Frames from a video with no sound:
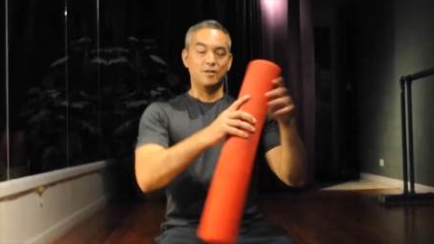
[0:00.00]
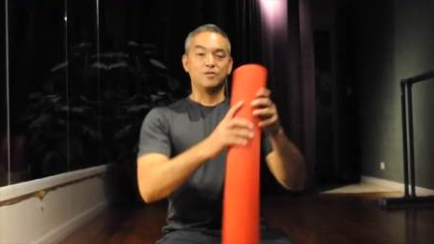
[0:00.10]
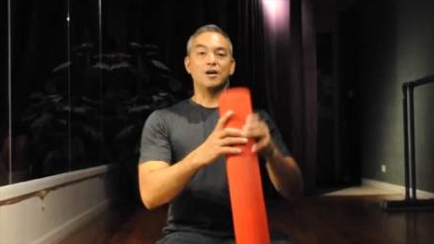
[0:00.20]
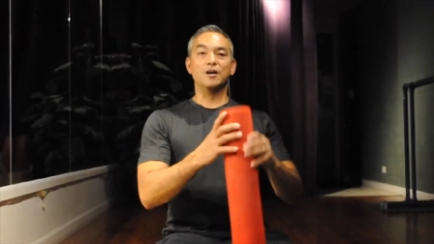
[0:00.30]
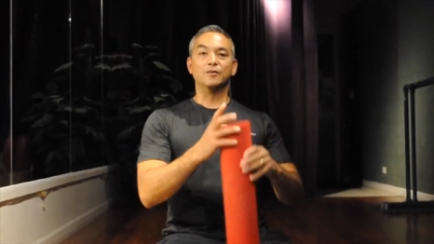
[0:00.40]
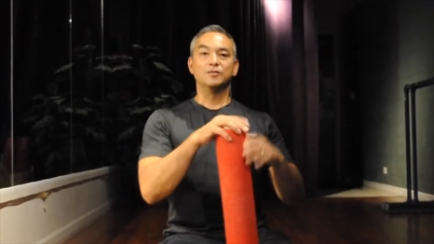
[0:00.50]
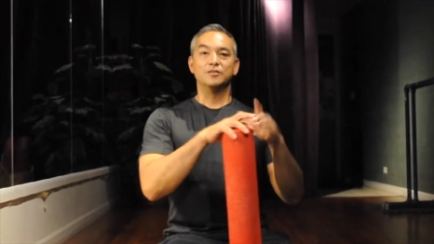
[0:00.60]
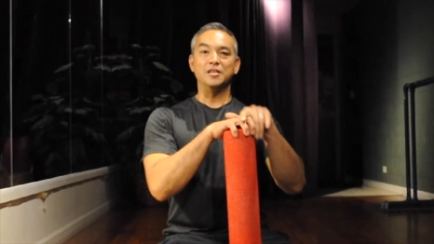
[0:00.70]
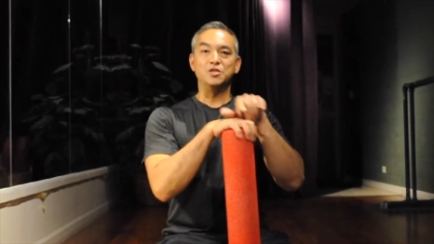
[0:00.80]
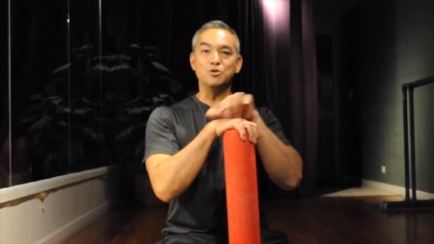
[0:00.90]

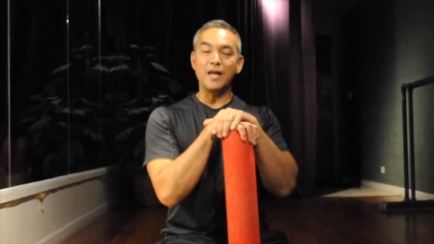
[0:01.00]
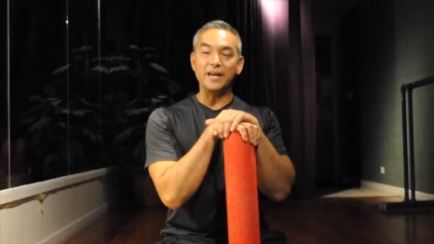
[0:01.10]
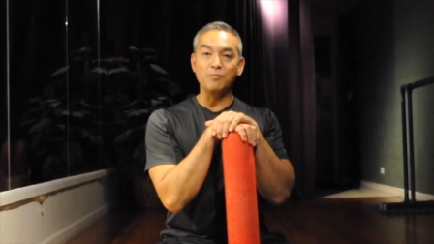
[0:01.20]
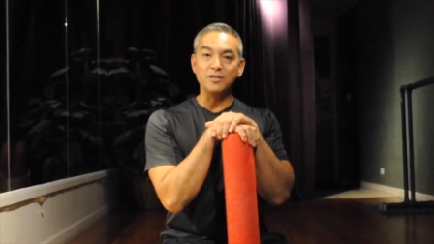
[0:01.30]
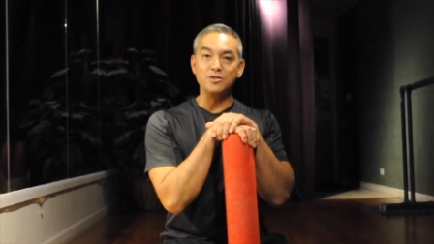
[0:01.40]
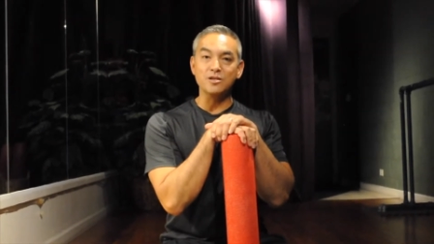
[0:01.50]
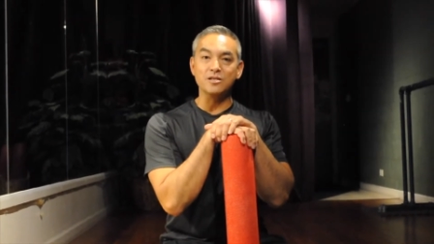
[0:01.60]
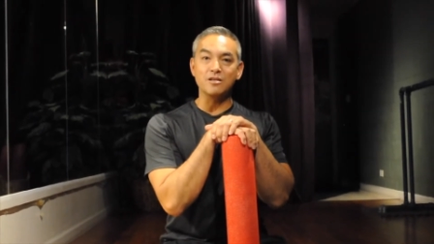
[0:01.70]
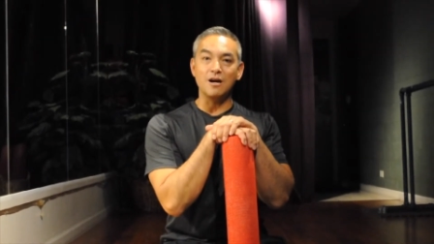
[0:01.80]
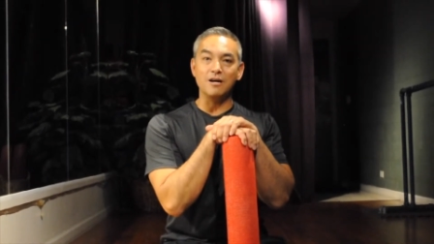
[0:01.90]
So, did you like what you
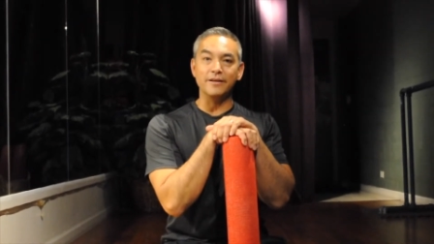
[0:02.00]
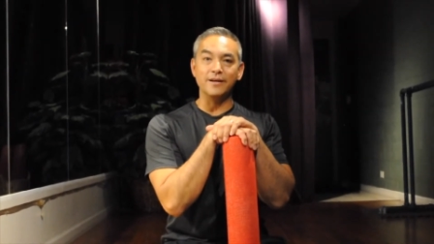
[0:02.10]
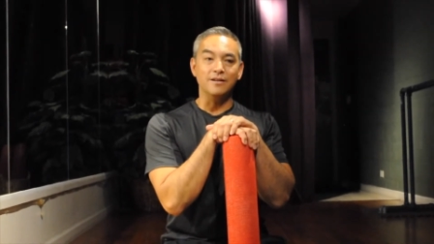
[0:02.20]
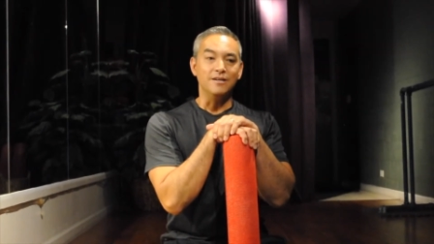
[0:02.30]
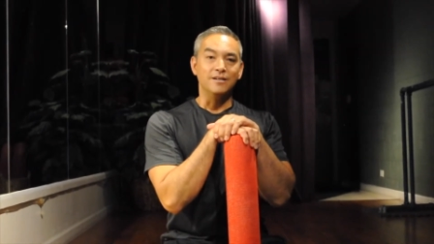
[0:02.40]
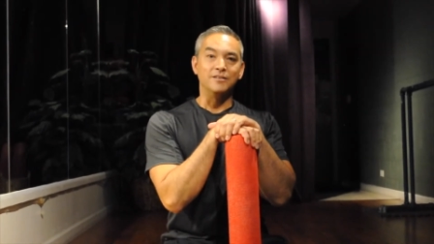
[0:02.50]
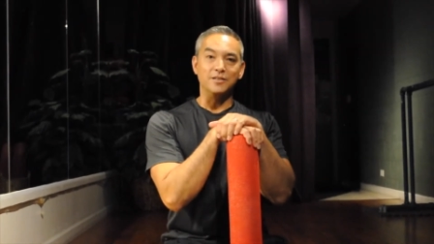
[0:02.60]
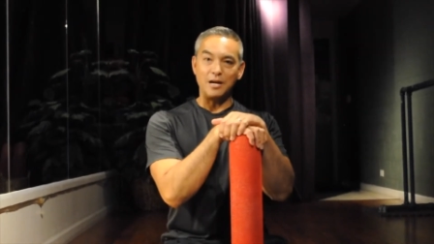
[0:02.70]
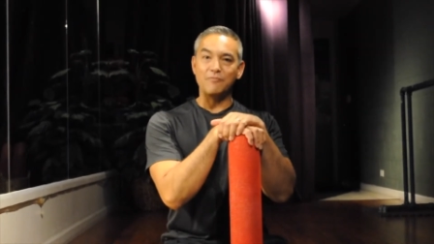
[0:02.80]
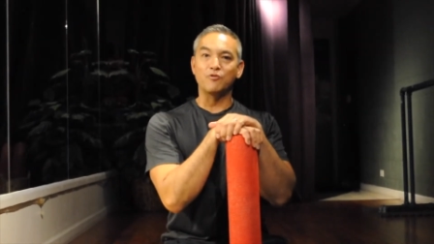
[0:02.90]
just saw there? Do
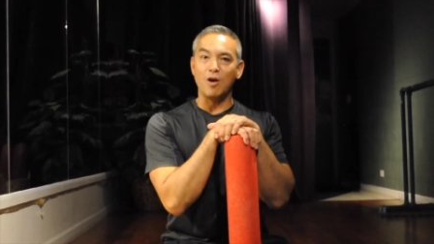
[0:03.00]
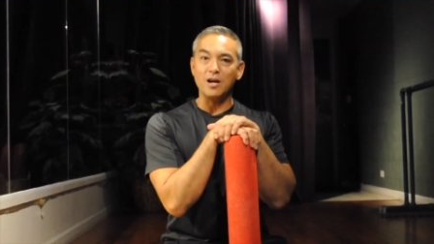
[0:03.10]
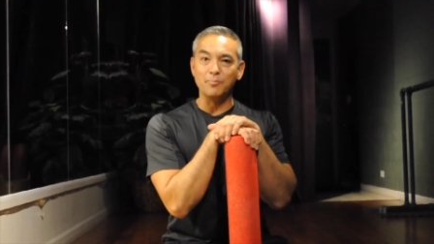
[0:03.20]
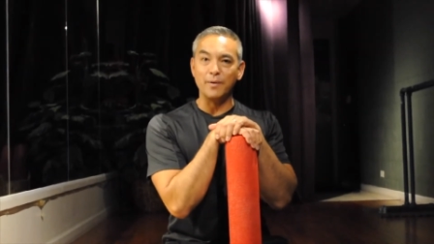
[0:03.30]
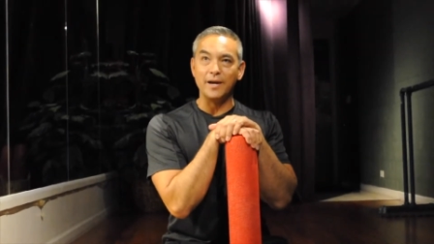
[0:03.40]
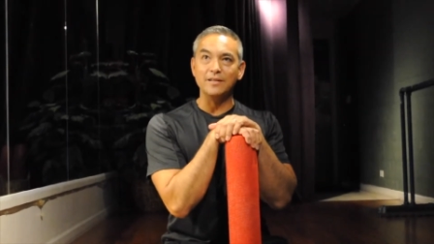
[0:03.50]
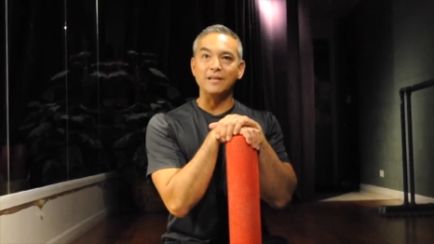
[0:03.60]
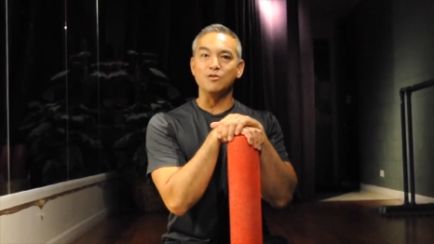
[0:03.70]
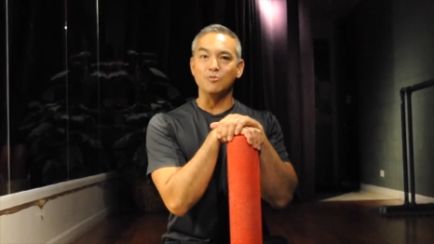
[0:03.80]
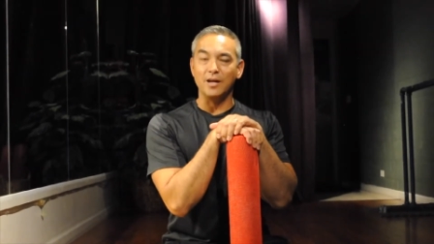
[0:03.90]
you have chronic pain
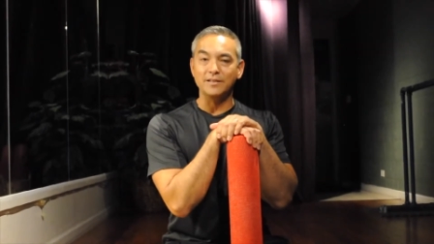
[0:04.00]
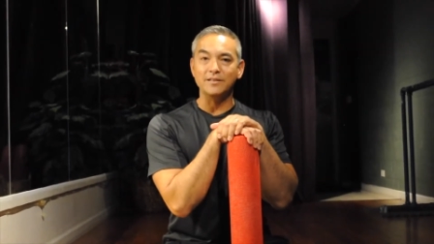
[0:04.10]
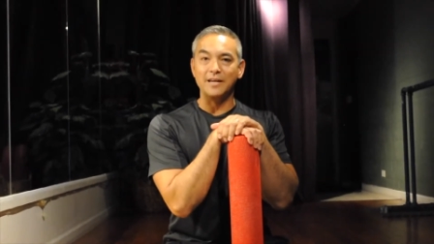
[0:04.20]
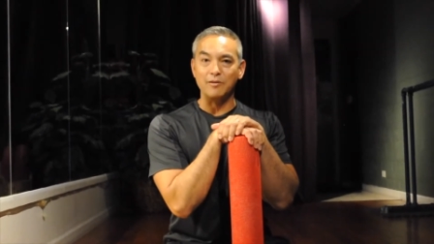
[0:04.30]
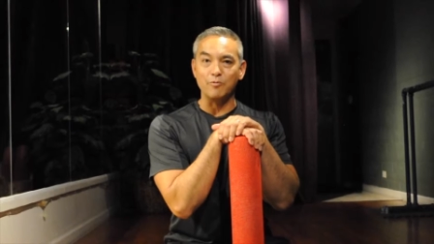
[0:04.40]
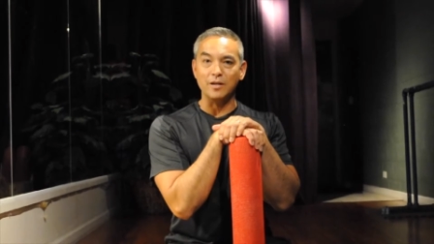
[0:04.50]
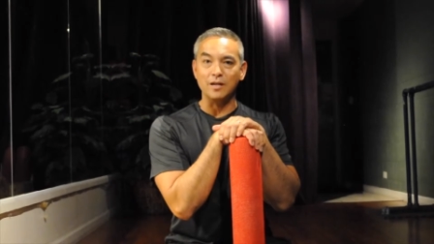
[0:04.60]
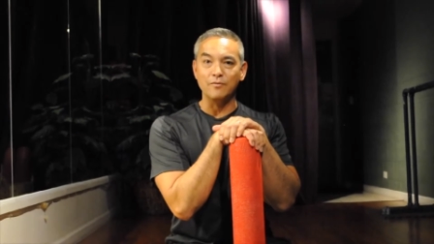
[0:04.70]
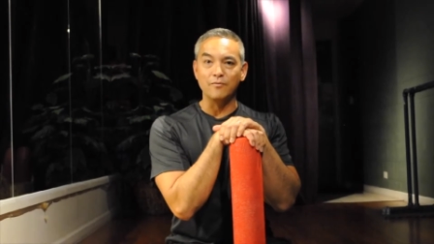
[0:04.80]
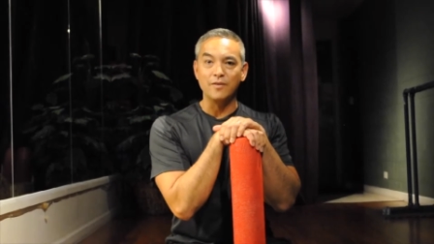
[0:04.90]
that you'd like to get rid
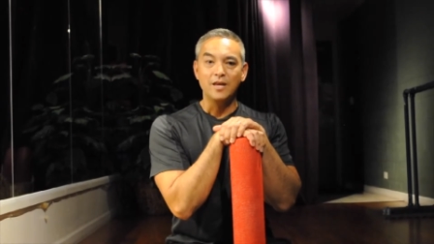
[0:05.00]
of?